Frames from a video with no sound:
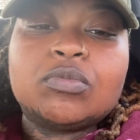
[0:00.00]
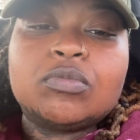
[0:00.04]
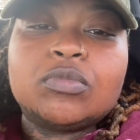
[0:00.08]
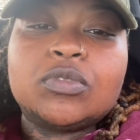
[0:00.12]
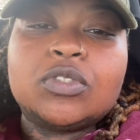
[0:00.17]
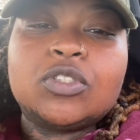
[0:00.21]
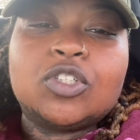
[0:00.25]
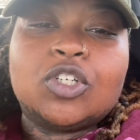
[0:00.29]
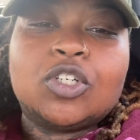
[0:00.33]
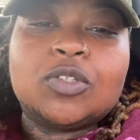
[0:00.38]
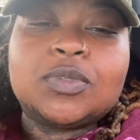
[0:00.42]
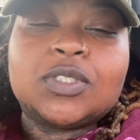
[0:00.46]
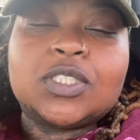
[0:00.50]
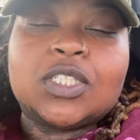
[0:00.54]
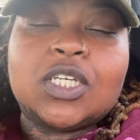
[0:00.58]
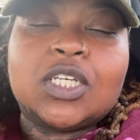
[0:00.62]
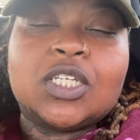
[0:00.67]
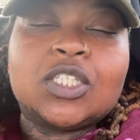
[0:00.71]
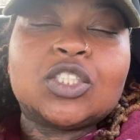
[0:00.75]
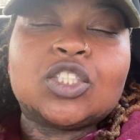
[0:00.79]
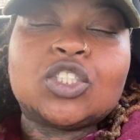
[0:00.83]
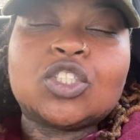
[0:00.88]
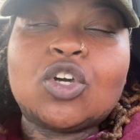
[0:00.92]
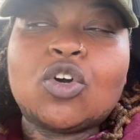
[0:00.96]
You know what I'm
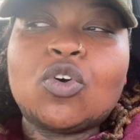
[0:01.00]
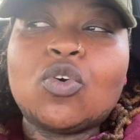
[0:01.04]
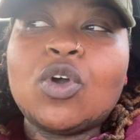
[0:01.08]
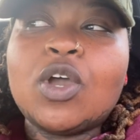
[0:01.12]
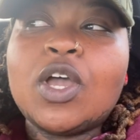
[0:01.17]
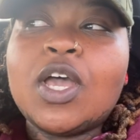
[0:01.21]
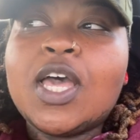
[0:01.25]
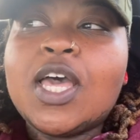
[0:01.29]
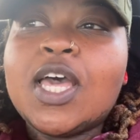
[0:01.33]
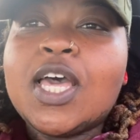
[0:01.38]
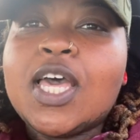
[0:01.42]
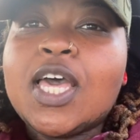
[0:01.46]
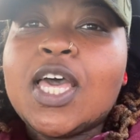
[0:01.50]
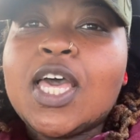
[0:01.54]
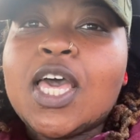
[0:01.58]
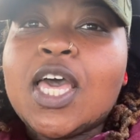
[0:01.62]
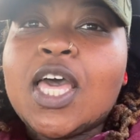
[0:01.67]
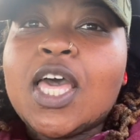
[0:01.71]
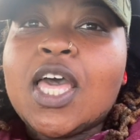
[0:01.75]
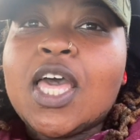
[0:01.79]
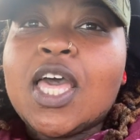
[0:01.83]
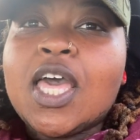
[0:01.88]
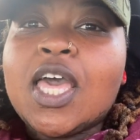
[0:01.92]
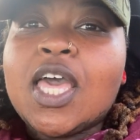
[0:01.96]
saying? So
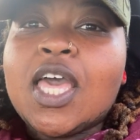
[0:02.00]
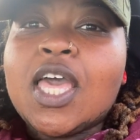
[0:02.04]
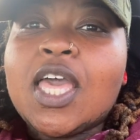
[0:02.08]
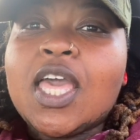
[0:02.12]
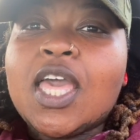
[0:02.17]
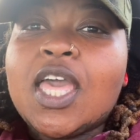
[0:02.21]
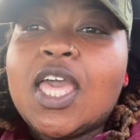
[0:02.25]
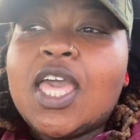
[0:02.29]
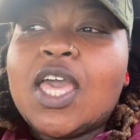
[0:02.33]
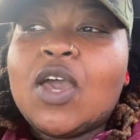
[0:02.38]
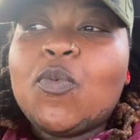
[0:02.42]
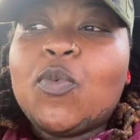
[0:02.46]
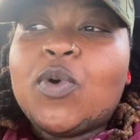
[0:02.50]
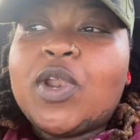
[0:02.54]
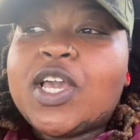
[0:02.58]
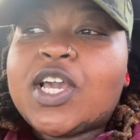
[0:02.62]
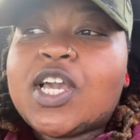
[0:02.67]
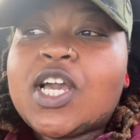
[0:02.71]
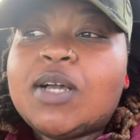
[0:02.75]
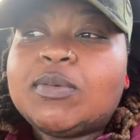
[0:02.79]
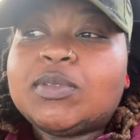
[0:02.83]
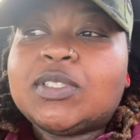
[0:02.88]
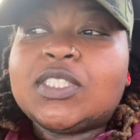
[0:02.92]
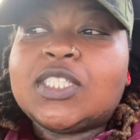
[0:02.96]
when it
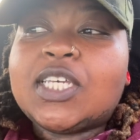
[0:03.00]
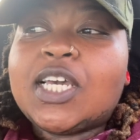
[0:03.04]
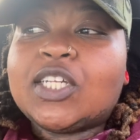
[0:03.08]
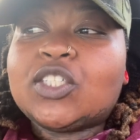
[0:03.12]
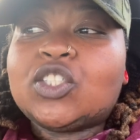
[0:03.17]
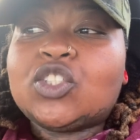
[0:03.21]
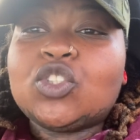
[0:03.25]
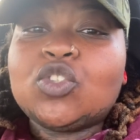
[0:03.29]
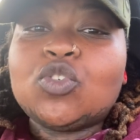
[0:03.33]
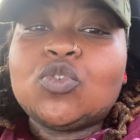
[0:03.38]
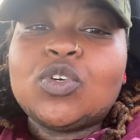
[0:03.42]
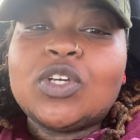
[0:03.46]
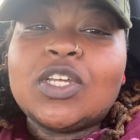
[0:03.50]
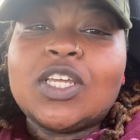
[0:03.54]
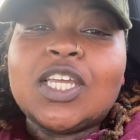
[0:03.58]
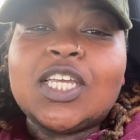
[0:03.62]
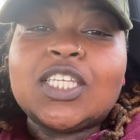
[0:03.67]
comes to tattooing,